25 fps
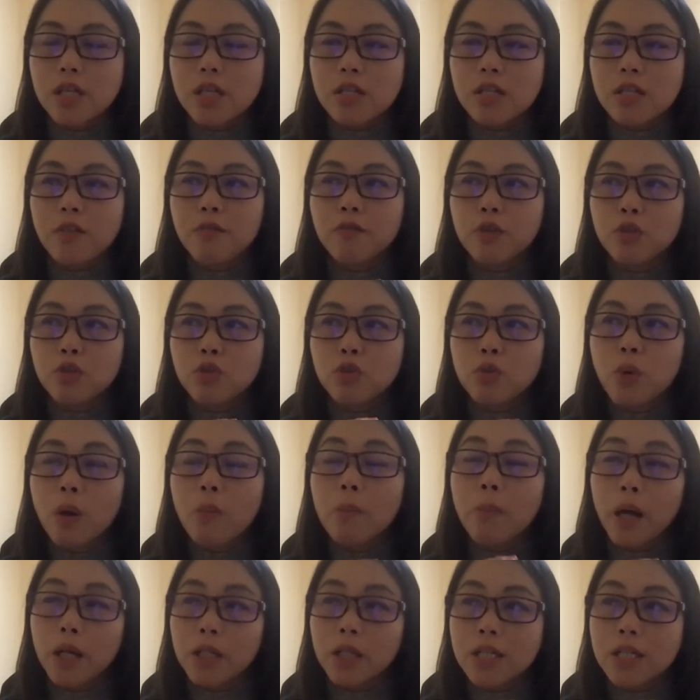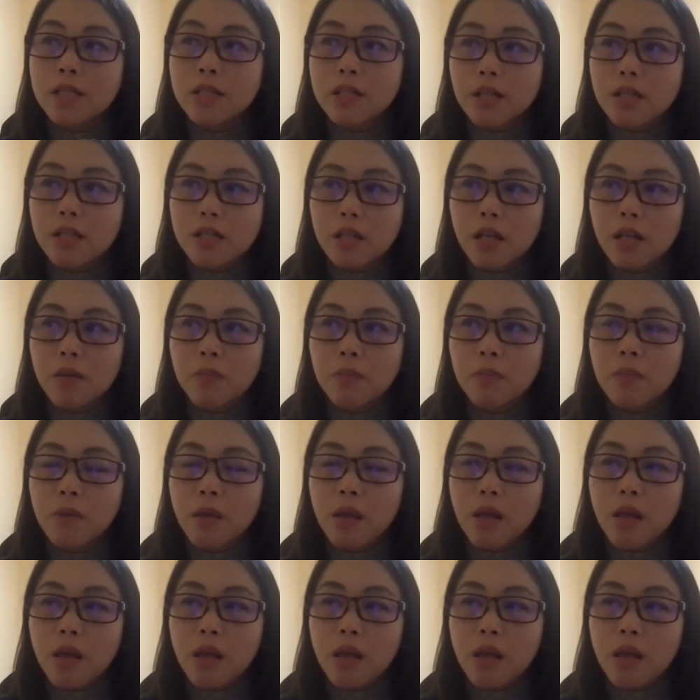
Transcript: is if you do a buddy system,